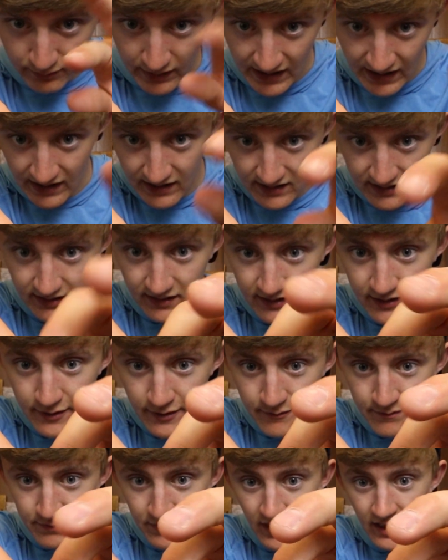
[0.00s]
bend.
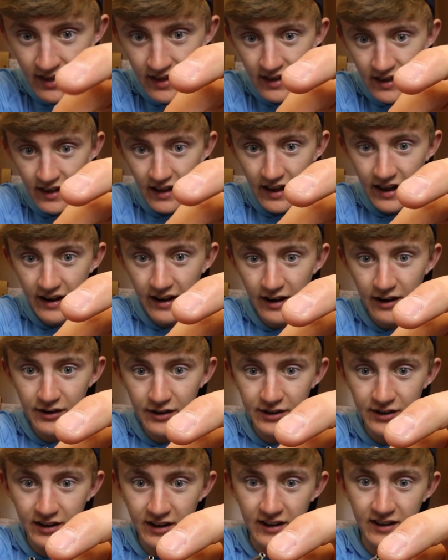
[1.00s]
And now
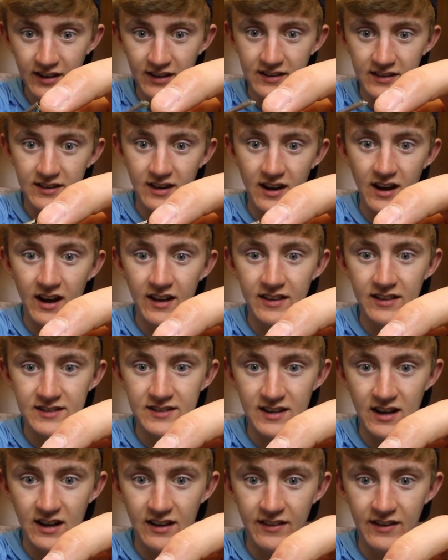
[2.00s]
you're gonna tie
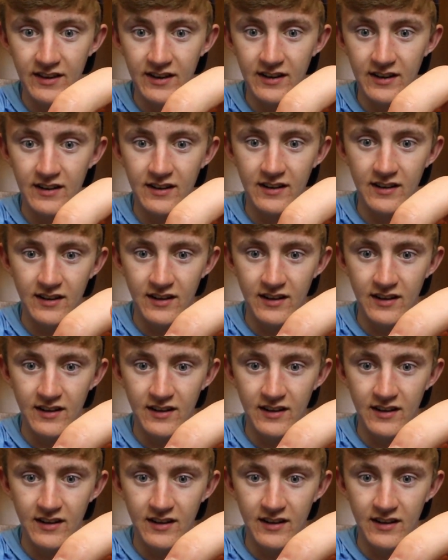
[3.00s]
this on there.